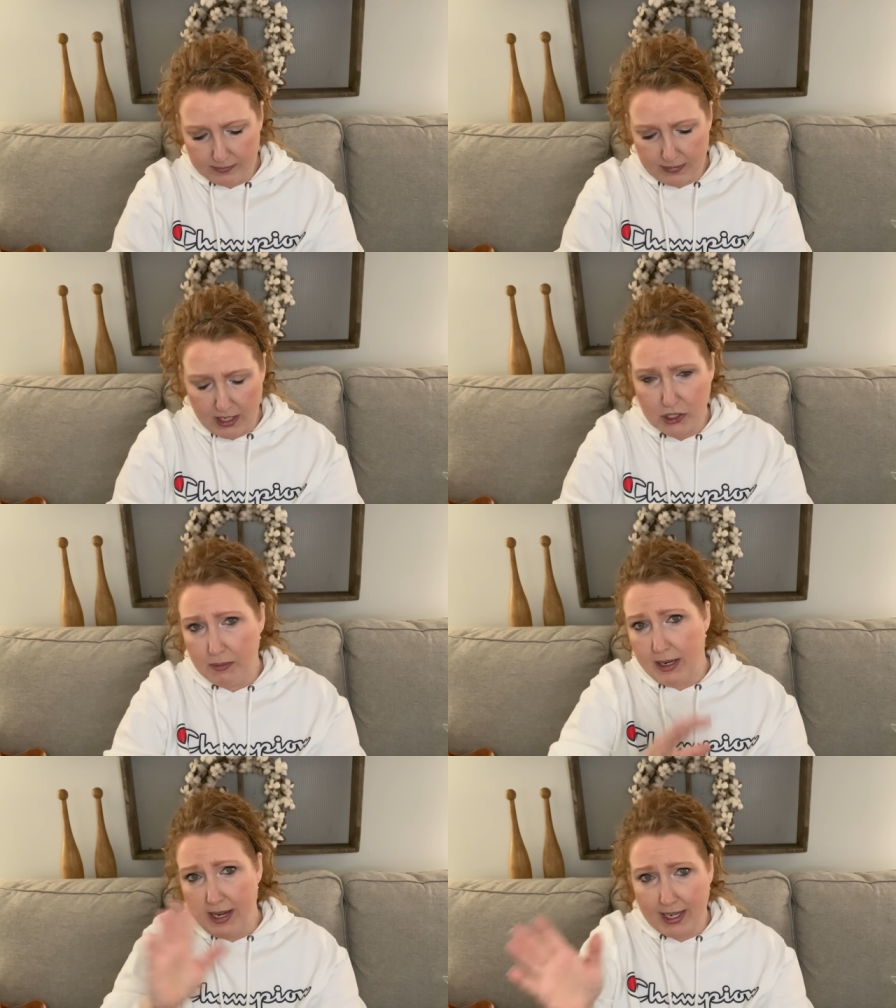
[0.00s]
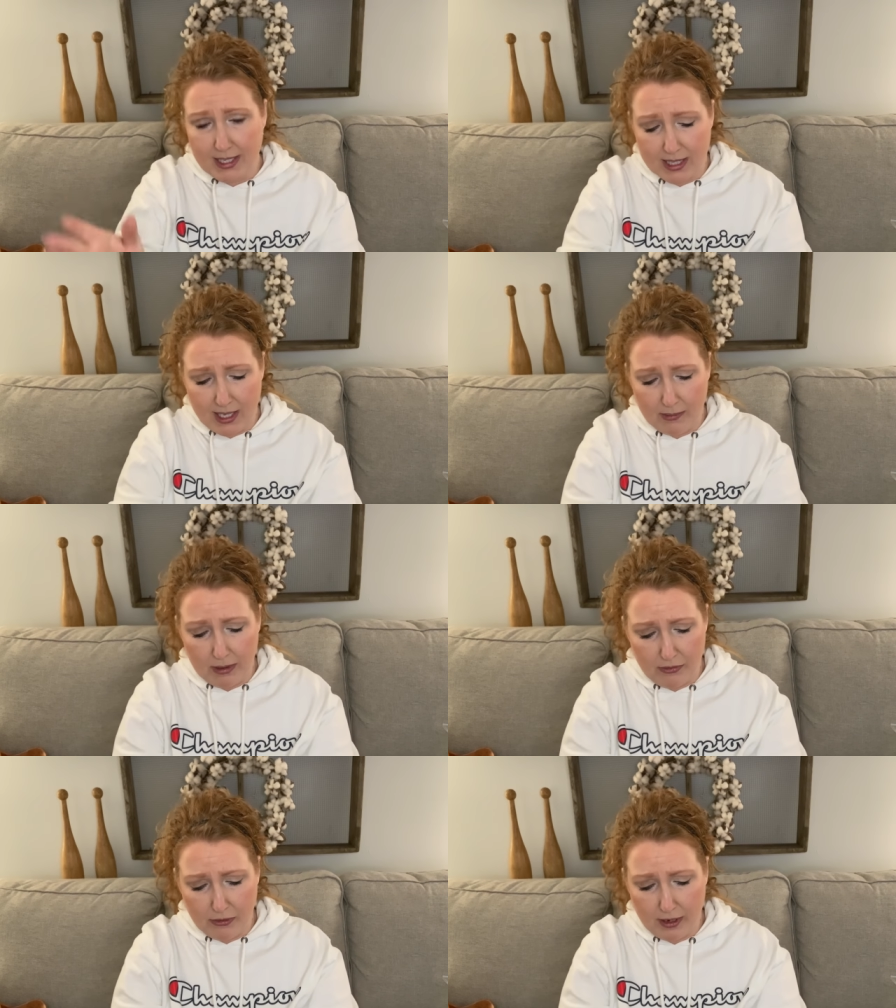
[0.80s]
onto my next thing
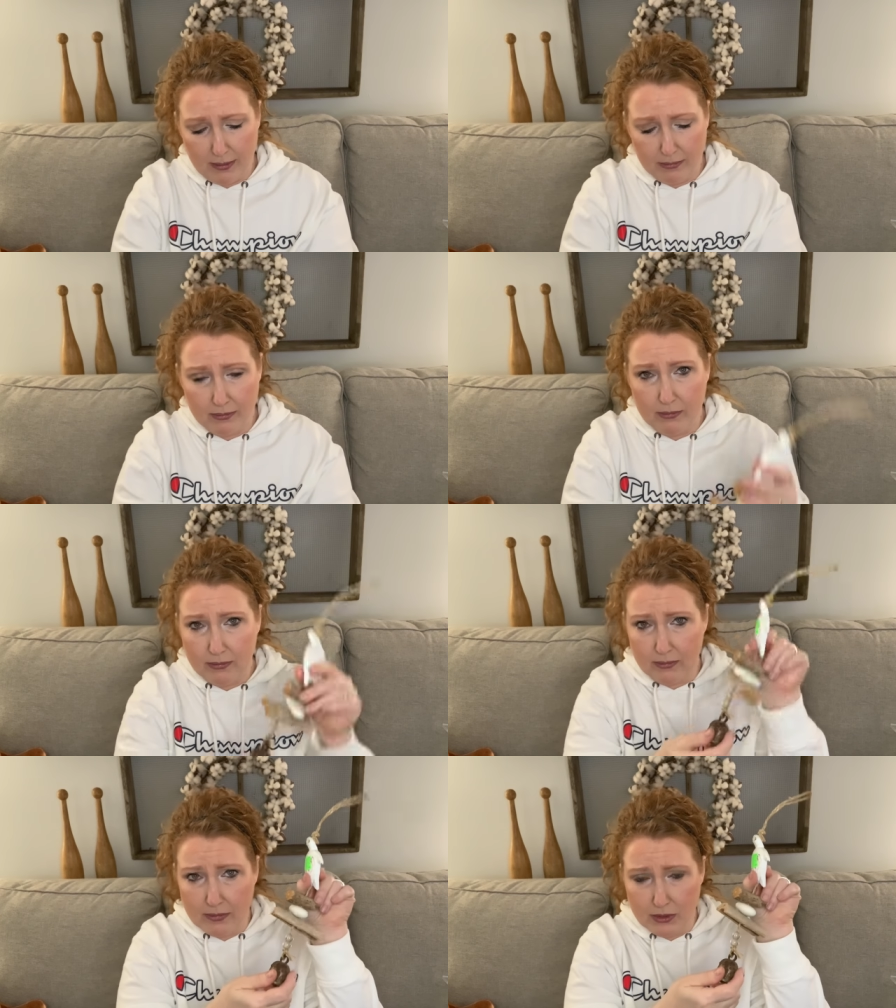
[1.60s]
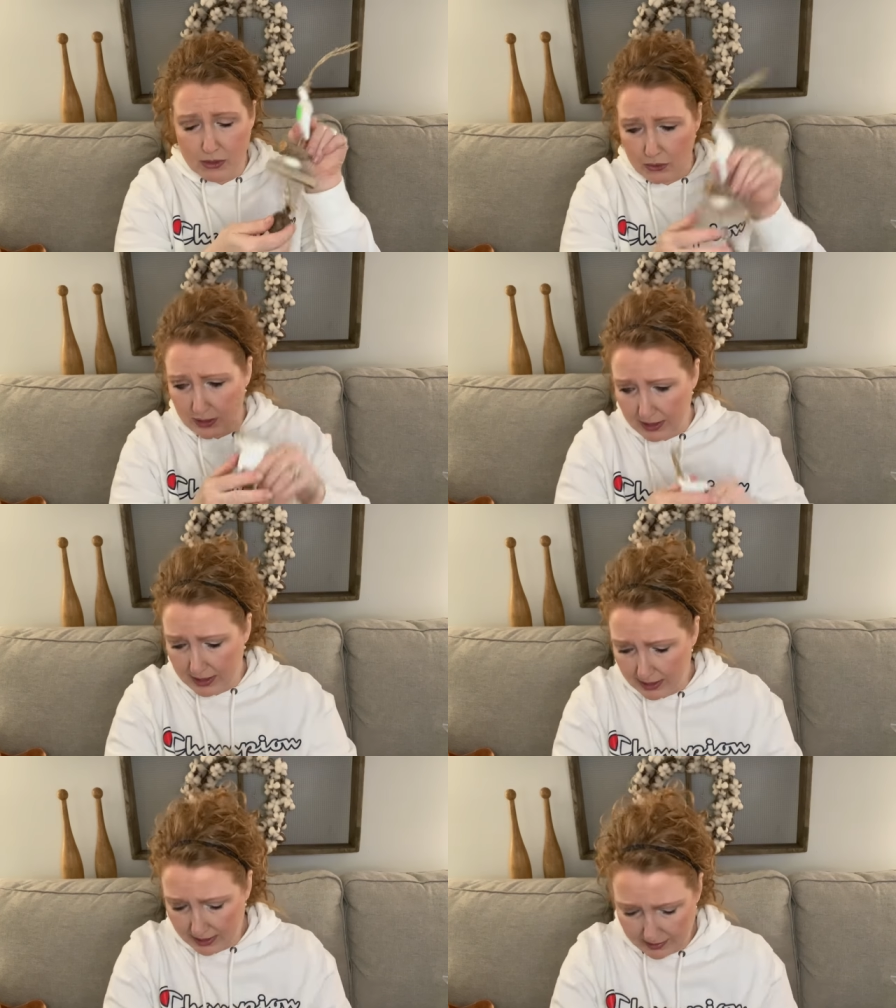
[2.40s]
before I'm totally
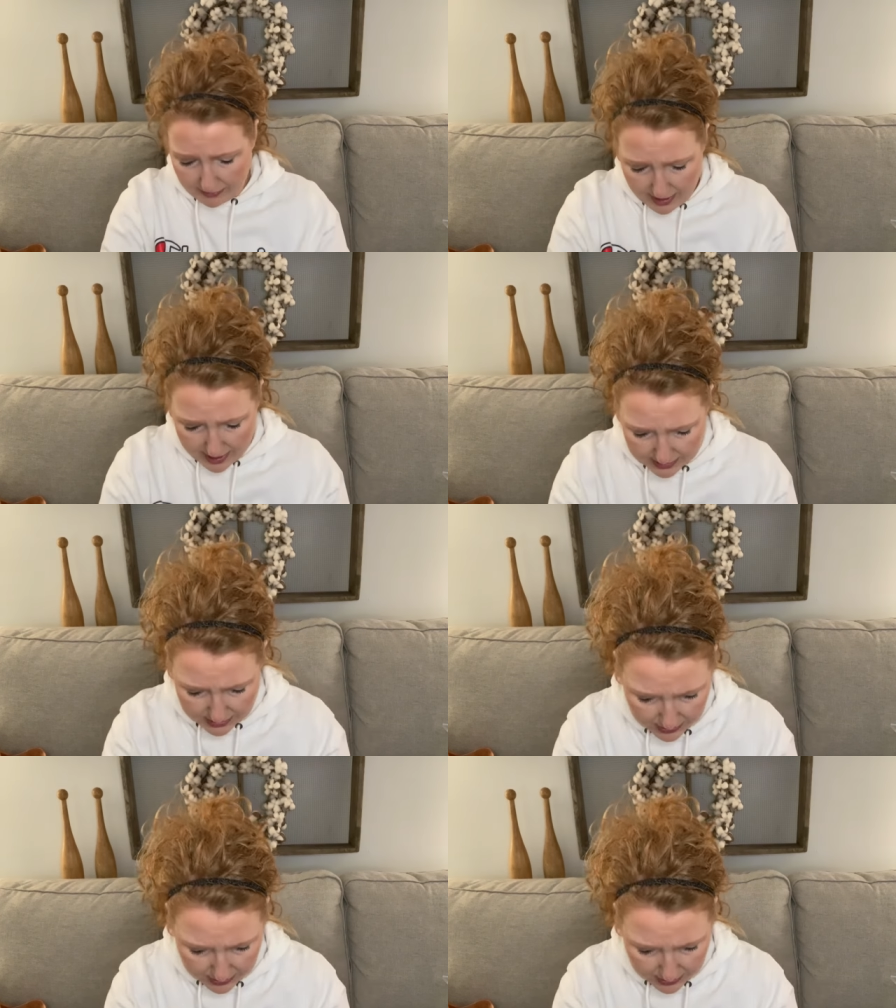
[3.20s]
thinking of that. So,